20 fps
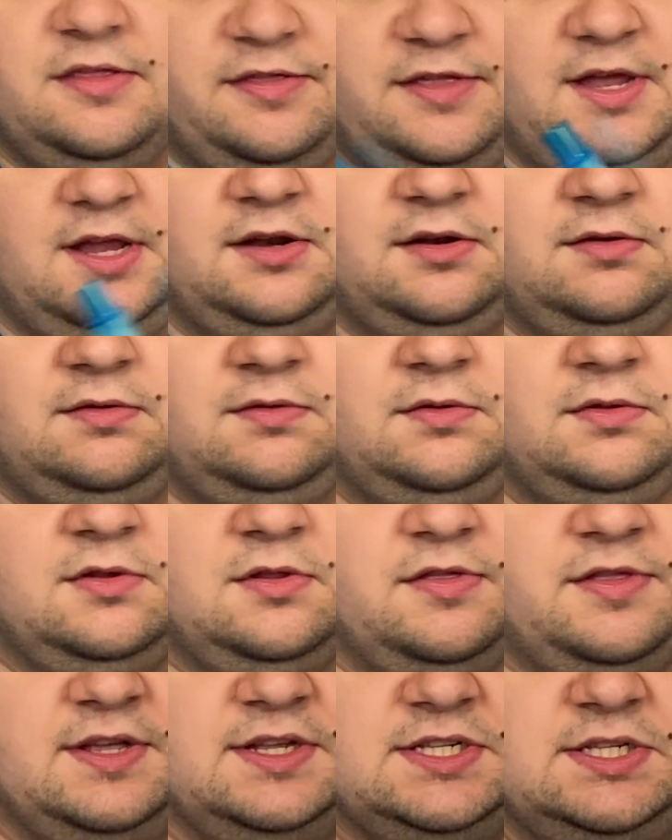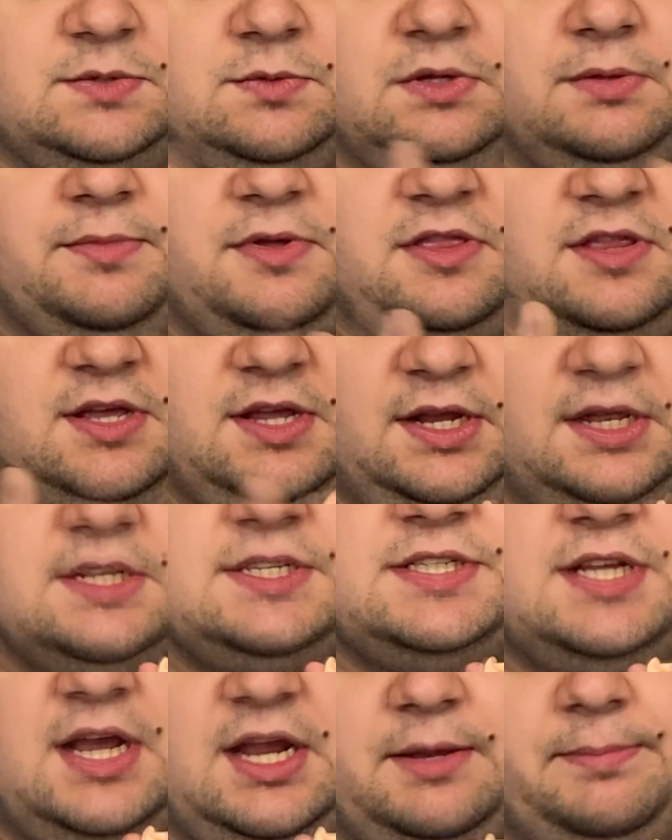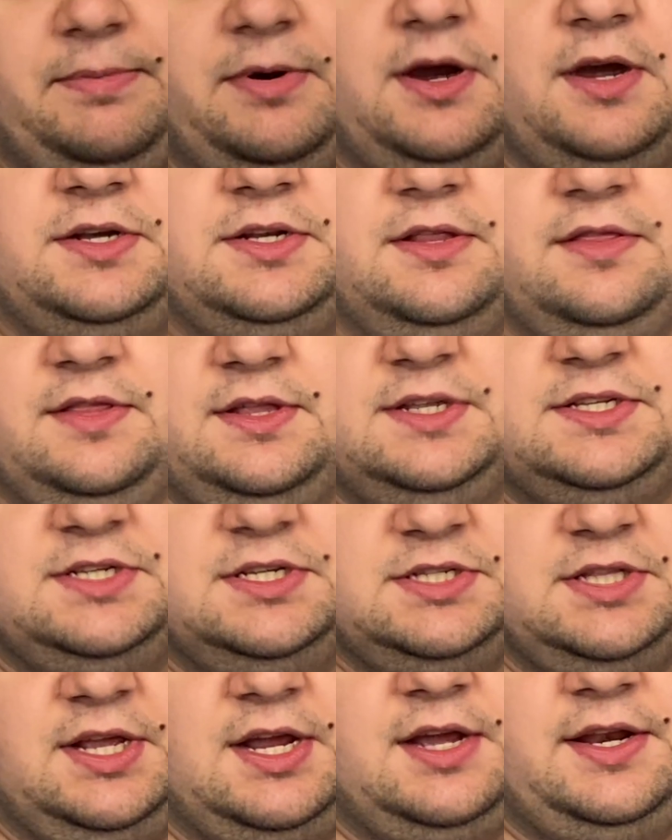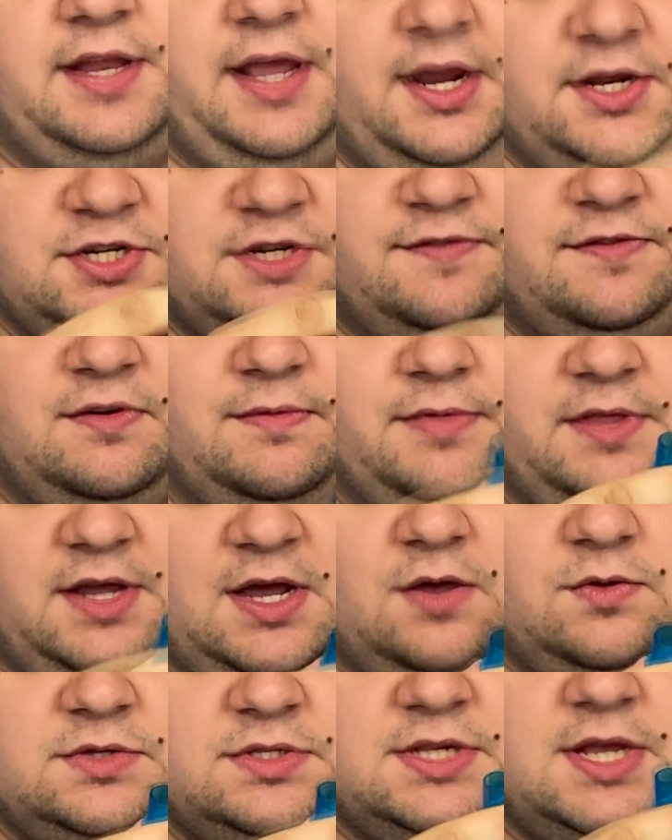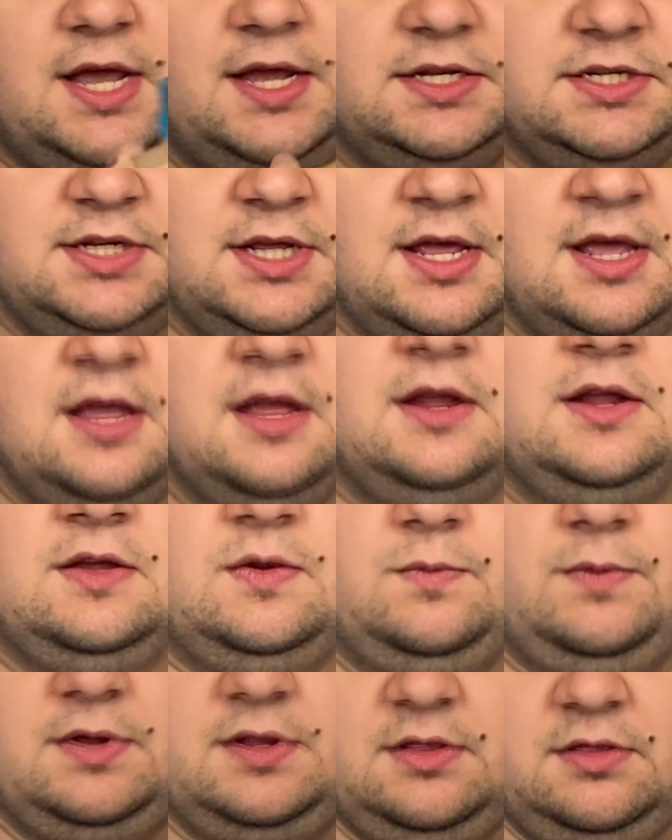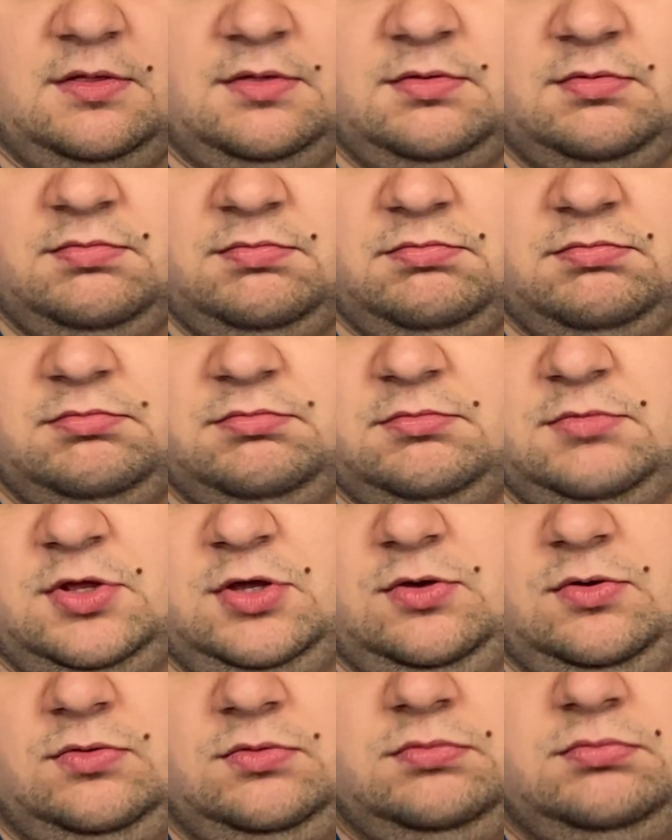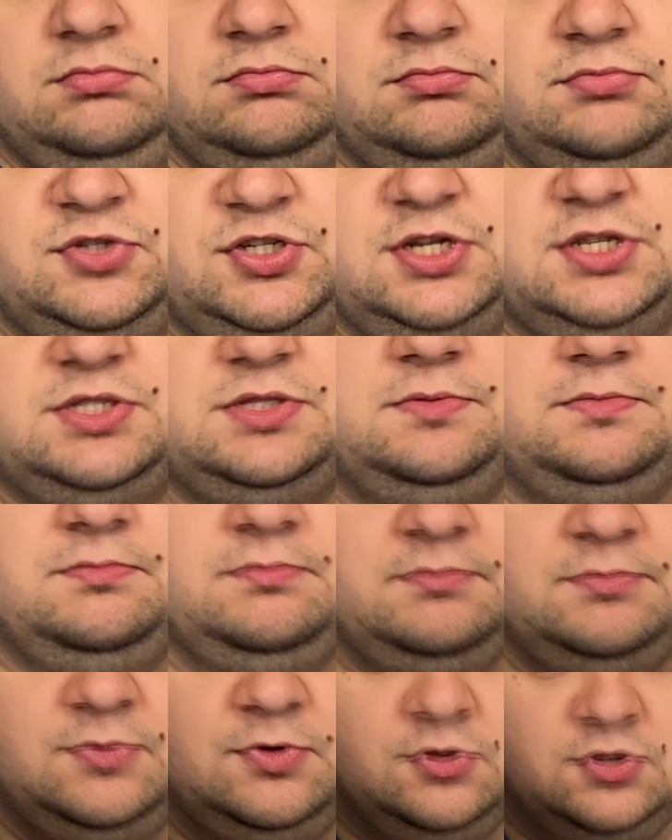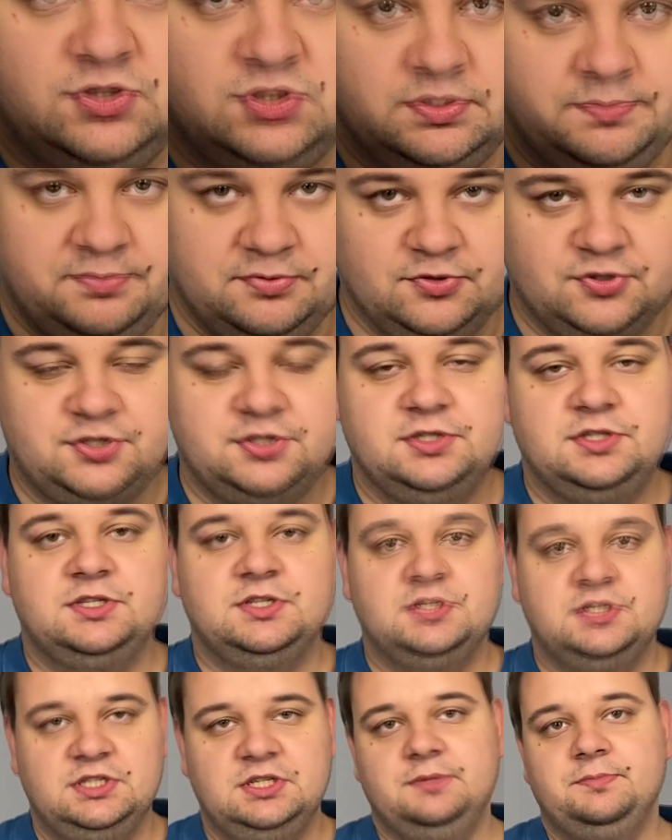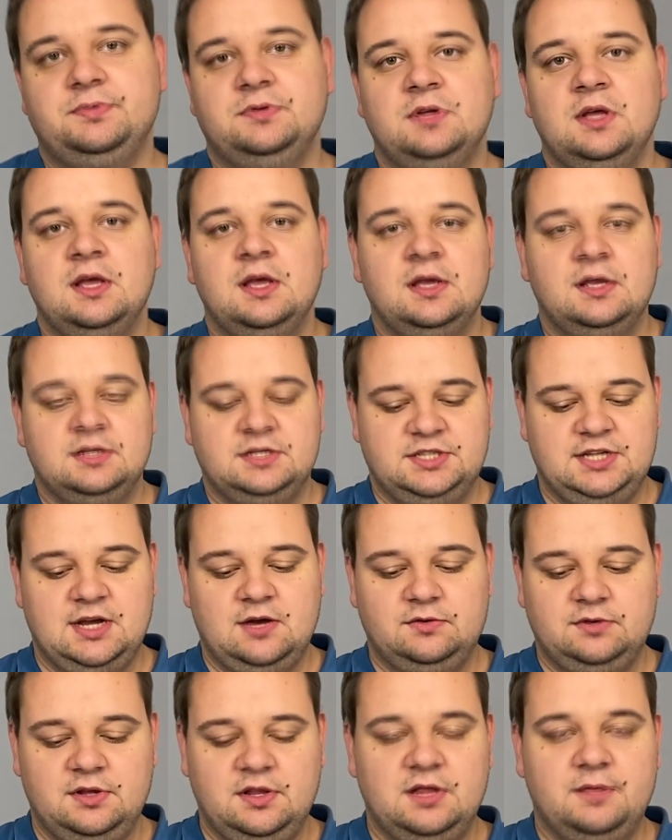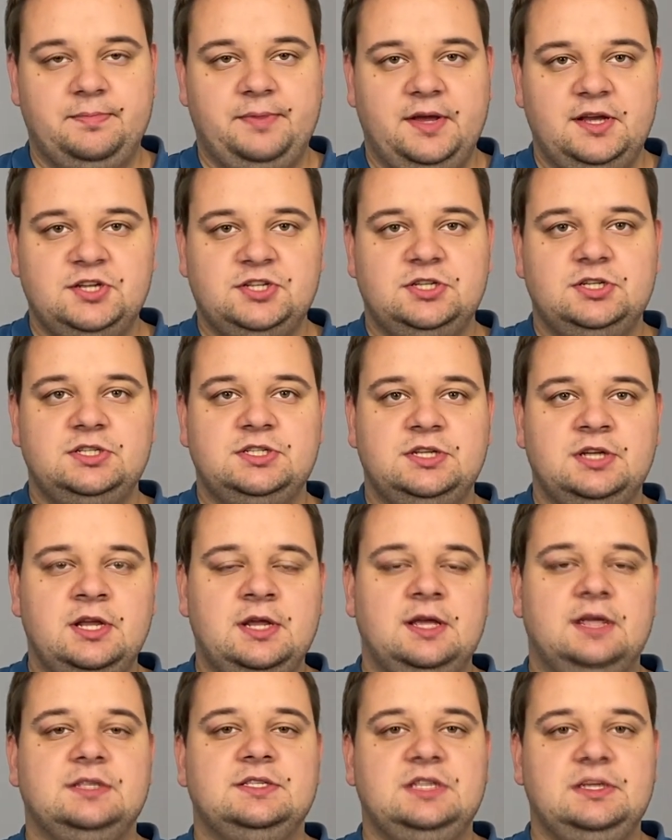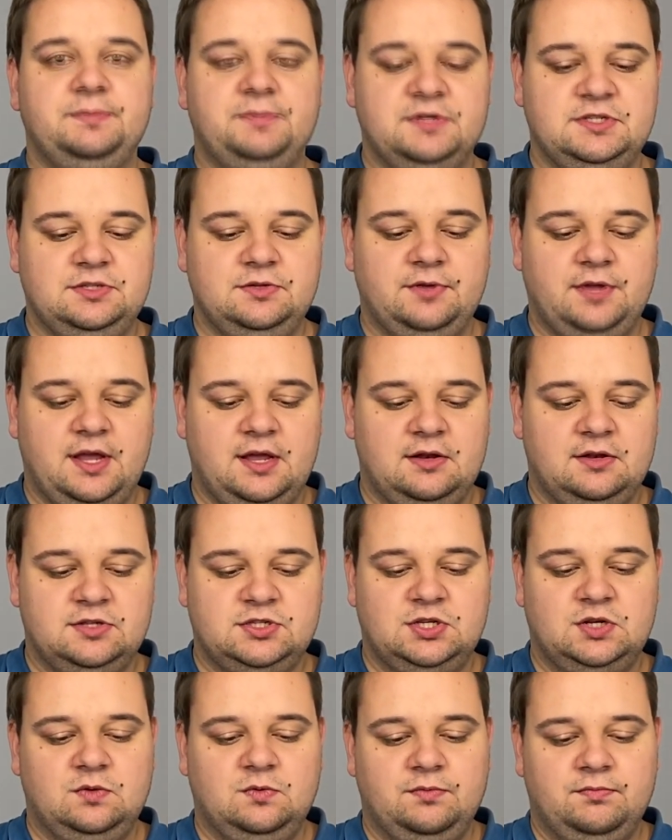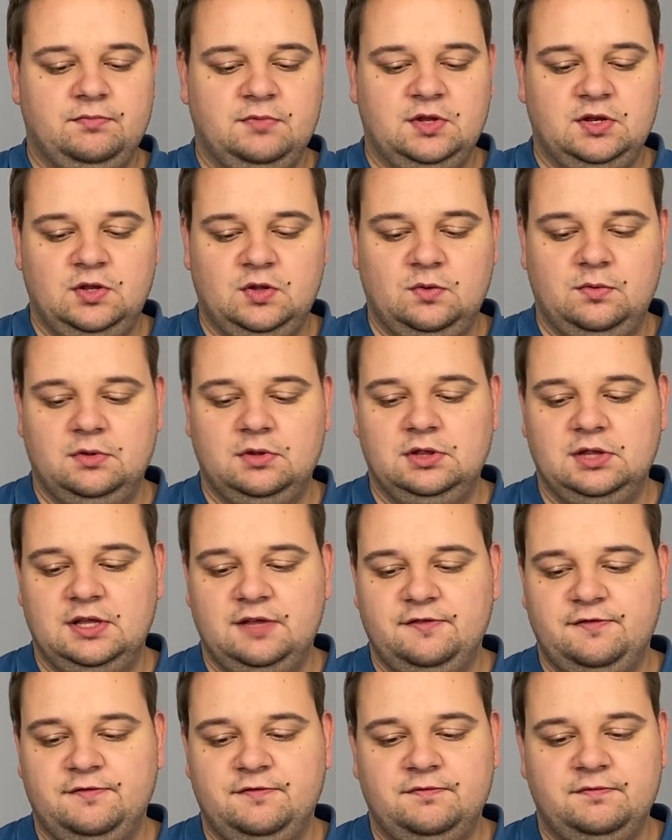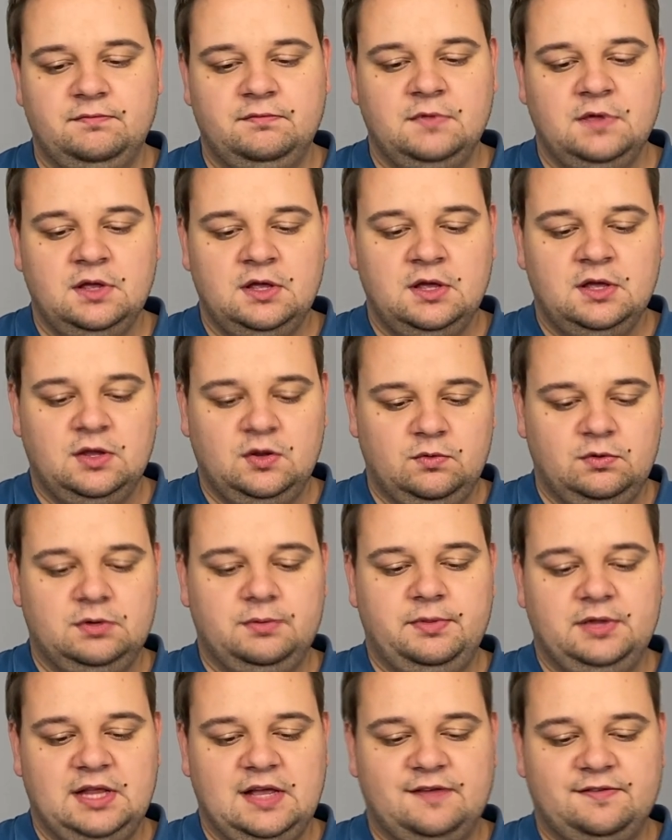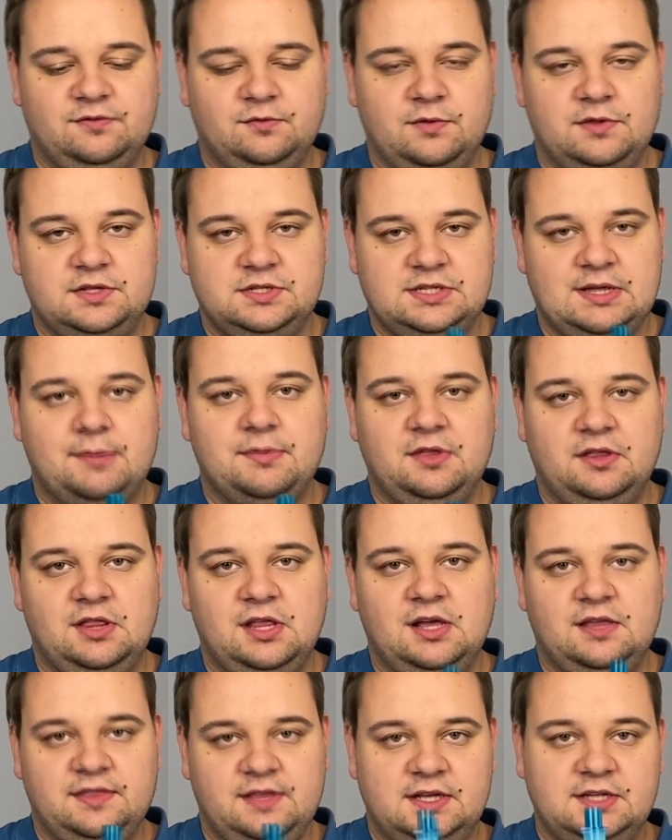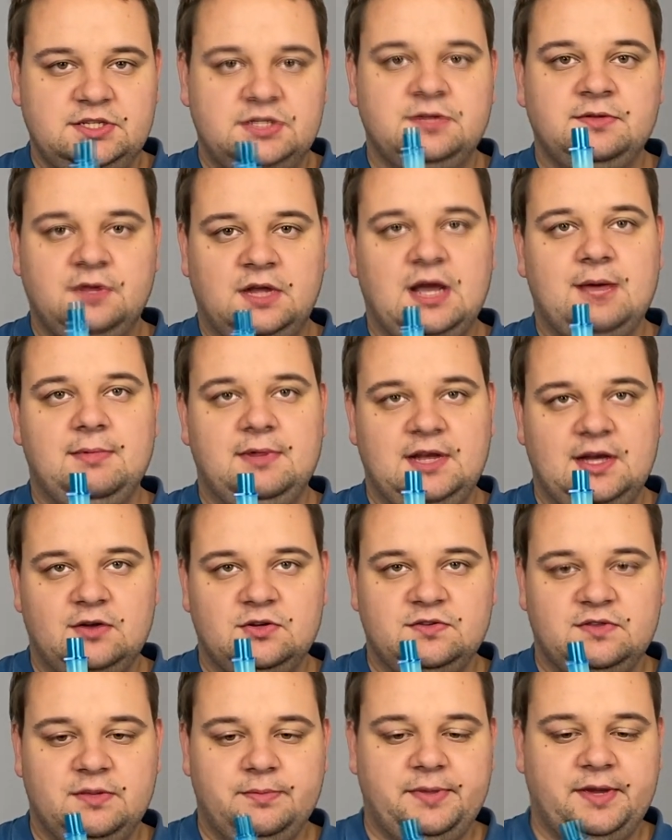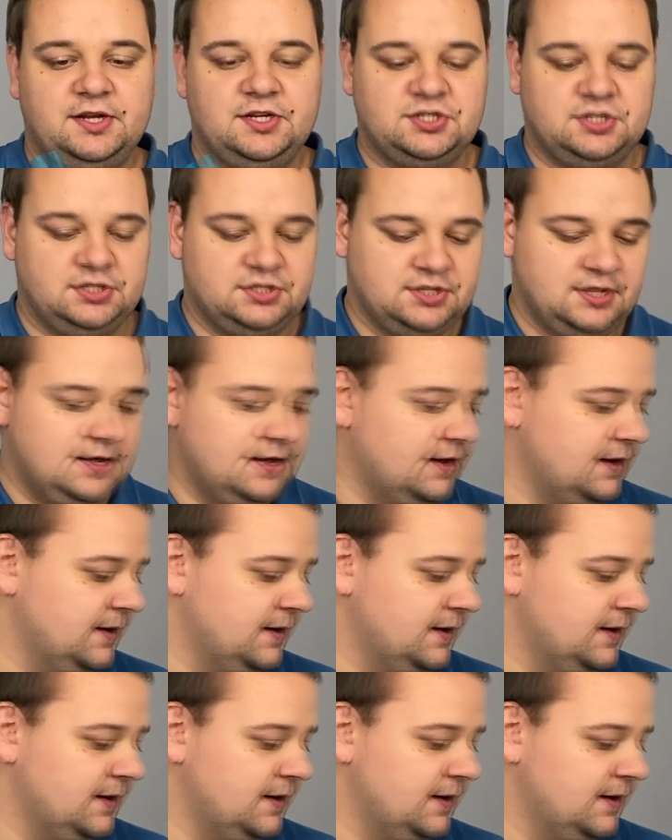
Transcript: Then this will be the inside part, and this is the connector from the outside. When you just also push it deep down in the patient, as deep as you can, so you will be left with something like that coming out of the patient.